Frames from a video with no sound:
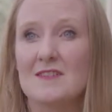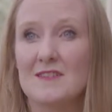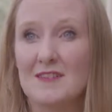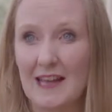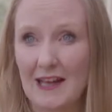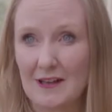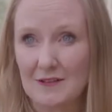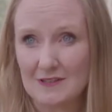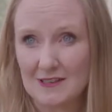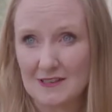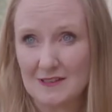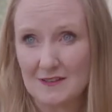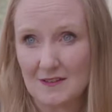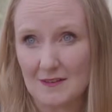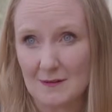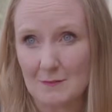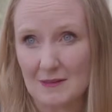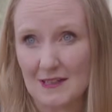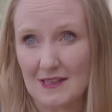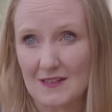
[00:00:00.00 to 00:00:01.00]
sound into
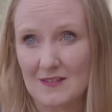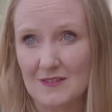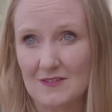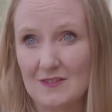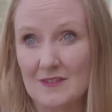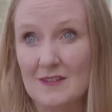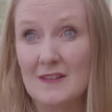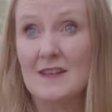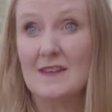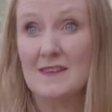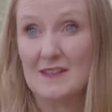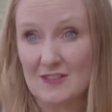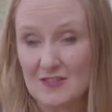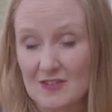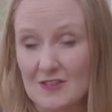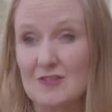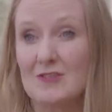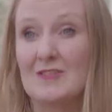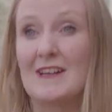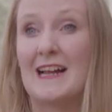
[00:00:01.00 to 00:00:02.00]
the mix, these
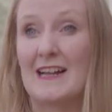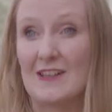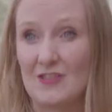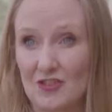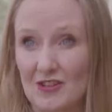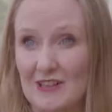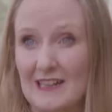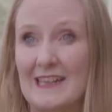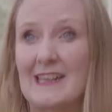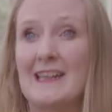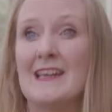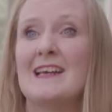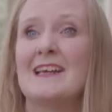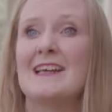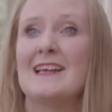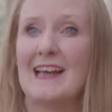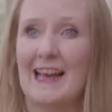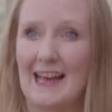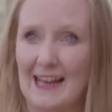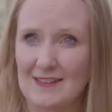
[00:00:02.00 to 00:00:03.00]
children actually
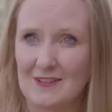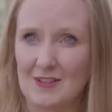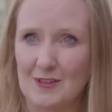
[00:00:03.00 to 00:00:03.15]
can